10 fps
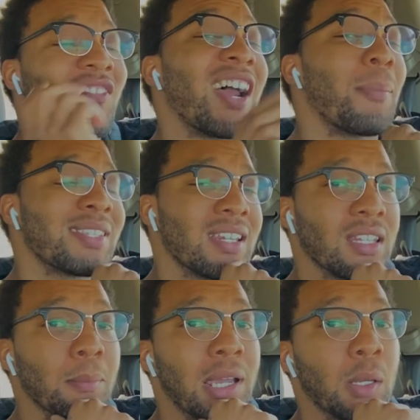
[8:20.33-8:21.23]
five percent of
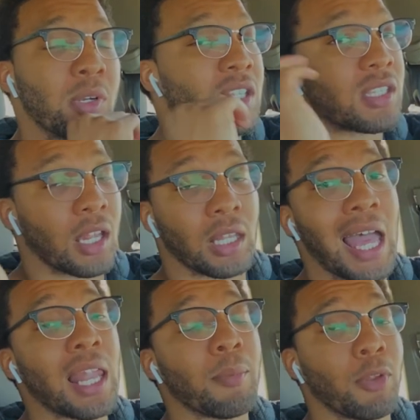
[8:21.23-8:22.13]
their money, which is a
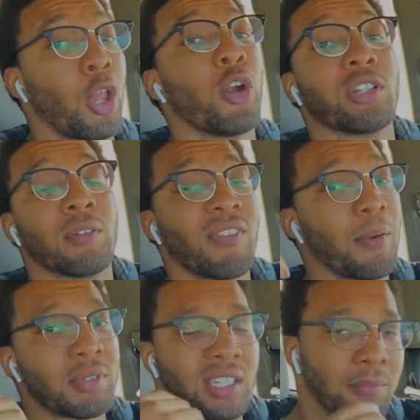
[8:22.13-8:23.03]
lot larger than five
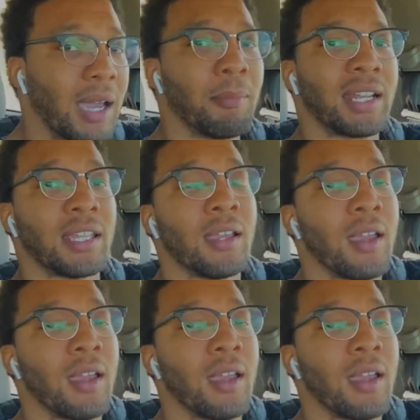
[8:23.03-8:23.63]
percent of my money,